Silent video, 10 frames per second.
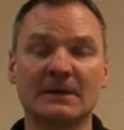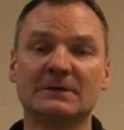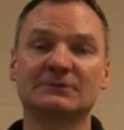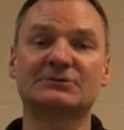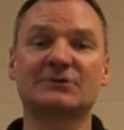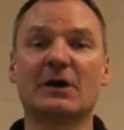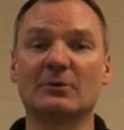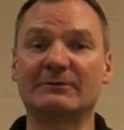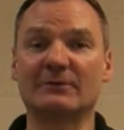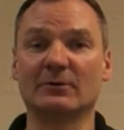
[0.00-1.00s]
To
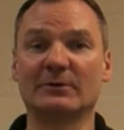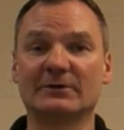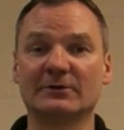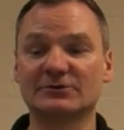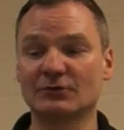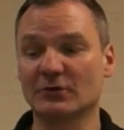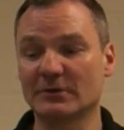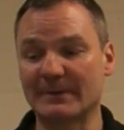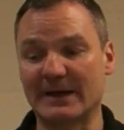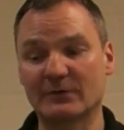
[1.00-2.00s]
start with though, we're going to
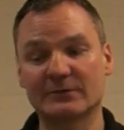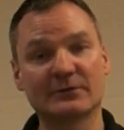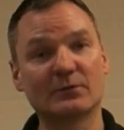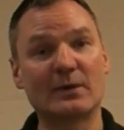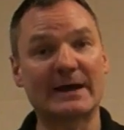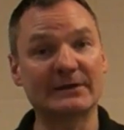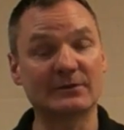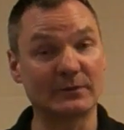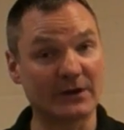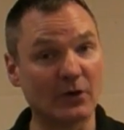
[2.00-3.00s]
talk about the way
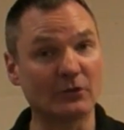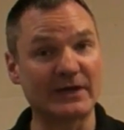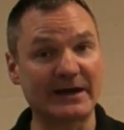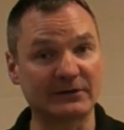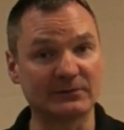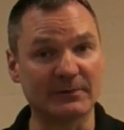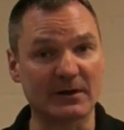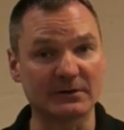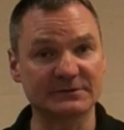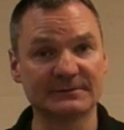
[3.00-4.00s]
that we hold the
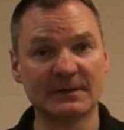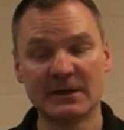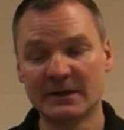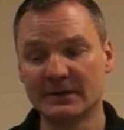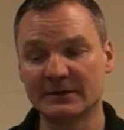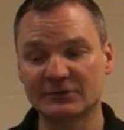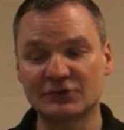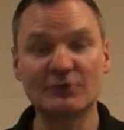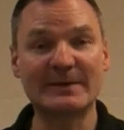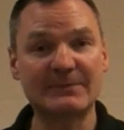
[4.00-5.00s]
handlebars.
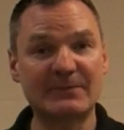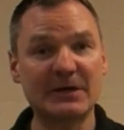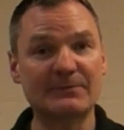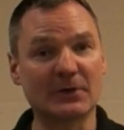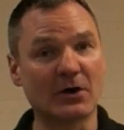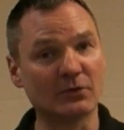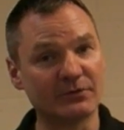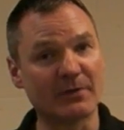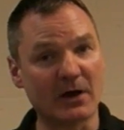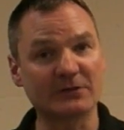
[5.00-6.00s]
Too many people
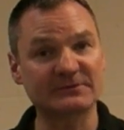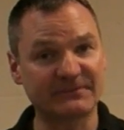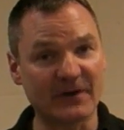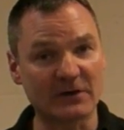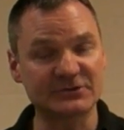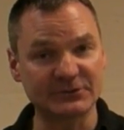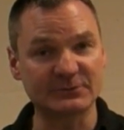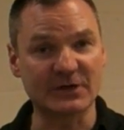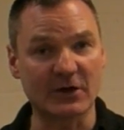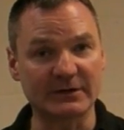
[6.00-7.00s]
hold the bars far
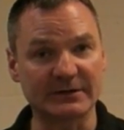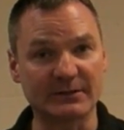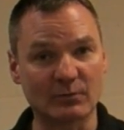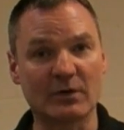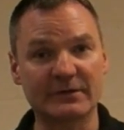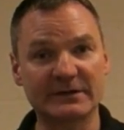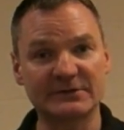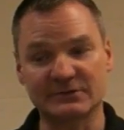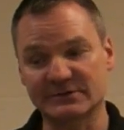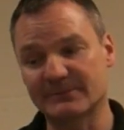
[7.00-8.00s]
too tightly, and what
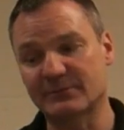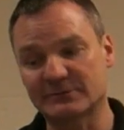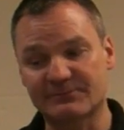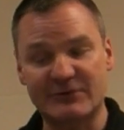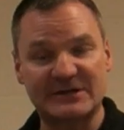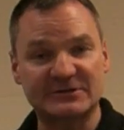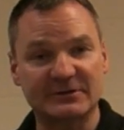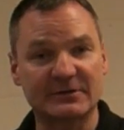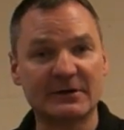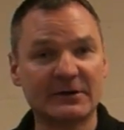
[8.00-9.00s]
this does, it puts
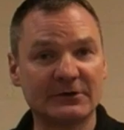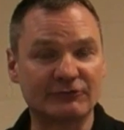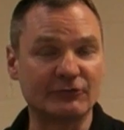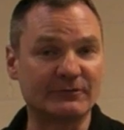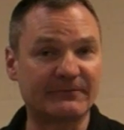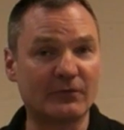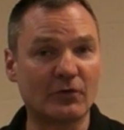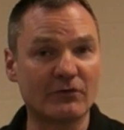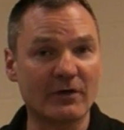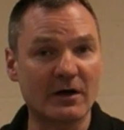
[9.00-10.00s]
pressure through the
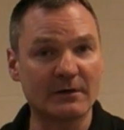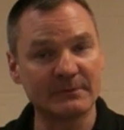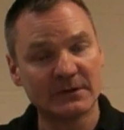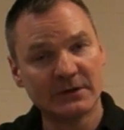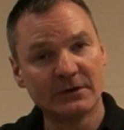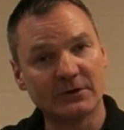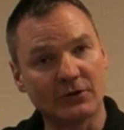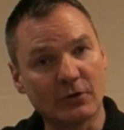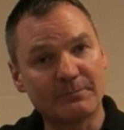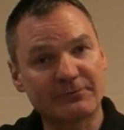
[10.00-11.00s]
forearm,
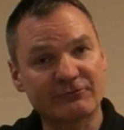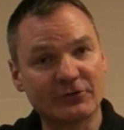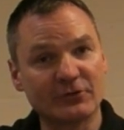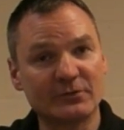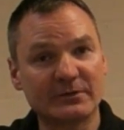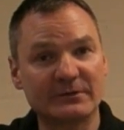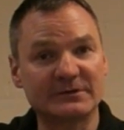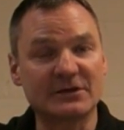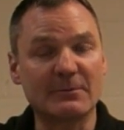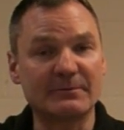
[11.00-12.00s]
up through
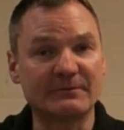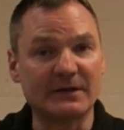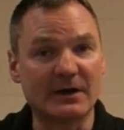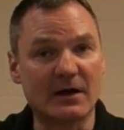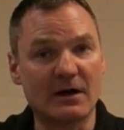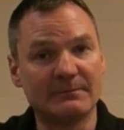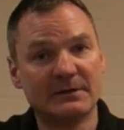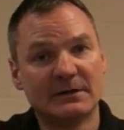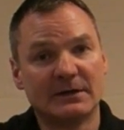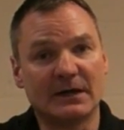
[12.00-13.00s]
the top of the
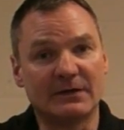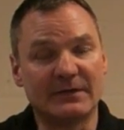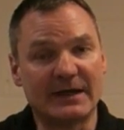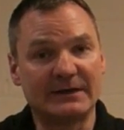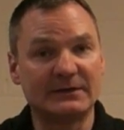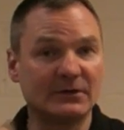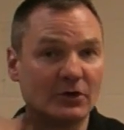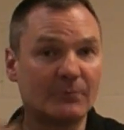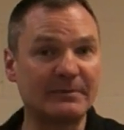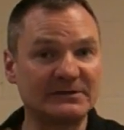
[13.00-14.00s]
arm, and then
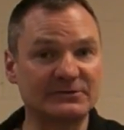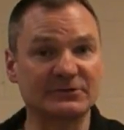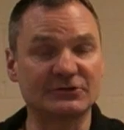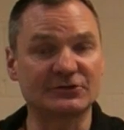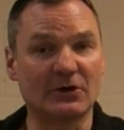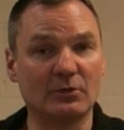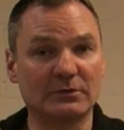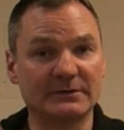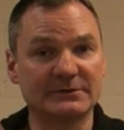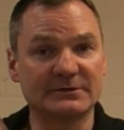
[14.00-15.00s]
up into the
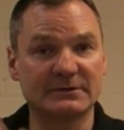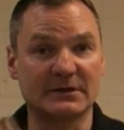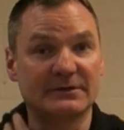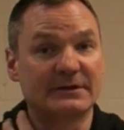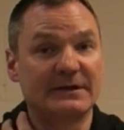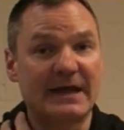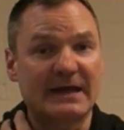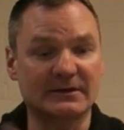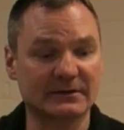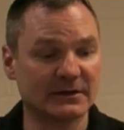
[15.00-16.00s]
shoulders and the
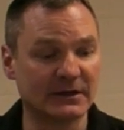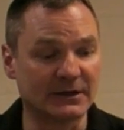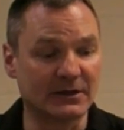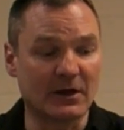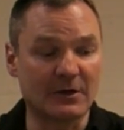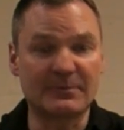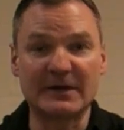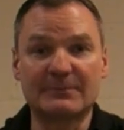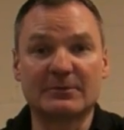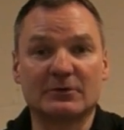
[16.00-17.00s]
neck. And a lot of
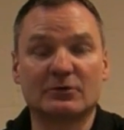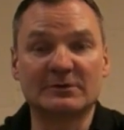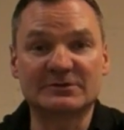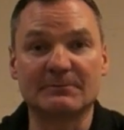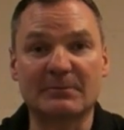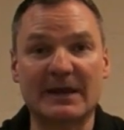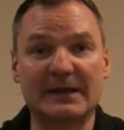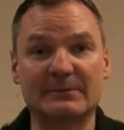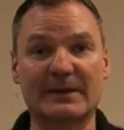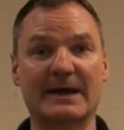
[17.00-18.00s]
people always
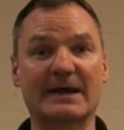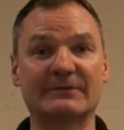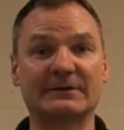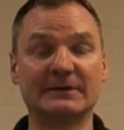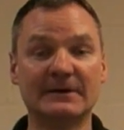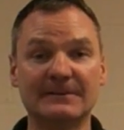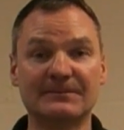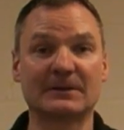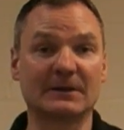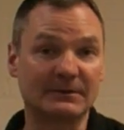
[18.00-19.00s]
complain about having
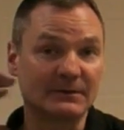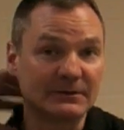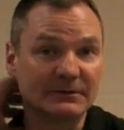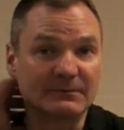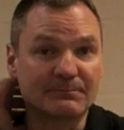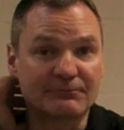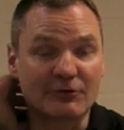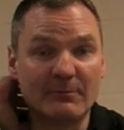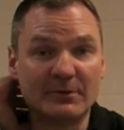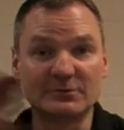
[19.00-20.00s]

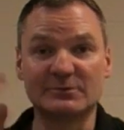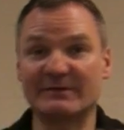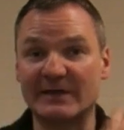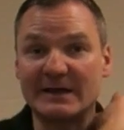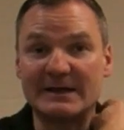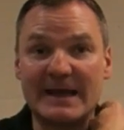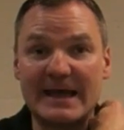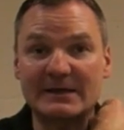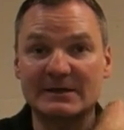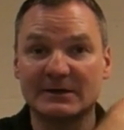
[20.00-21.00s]
problems with their
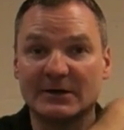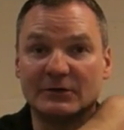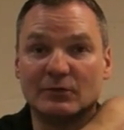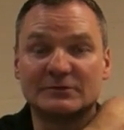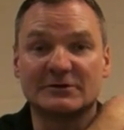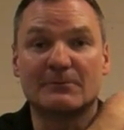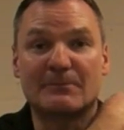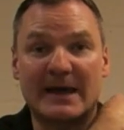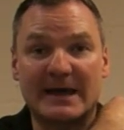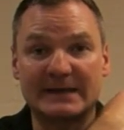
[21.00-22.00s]
neck and also
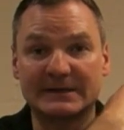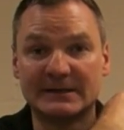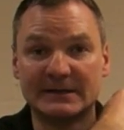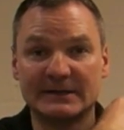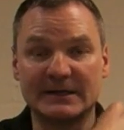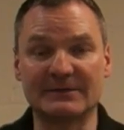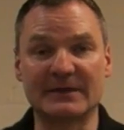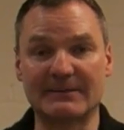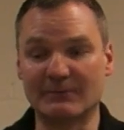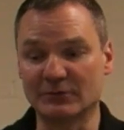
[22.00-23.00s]
pain in
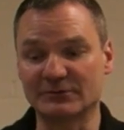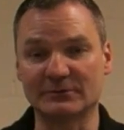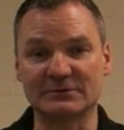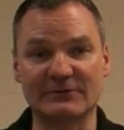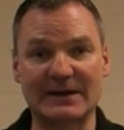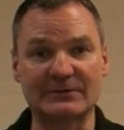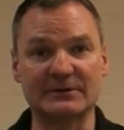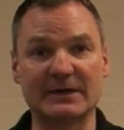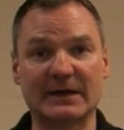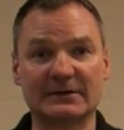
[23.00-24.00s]
their muscles around
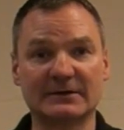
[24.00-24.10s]
the neck.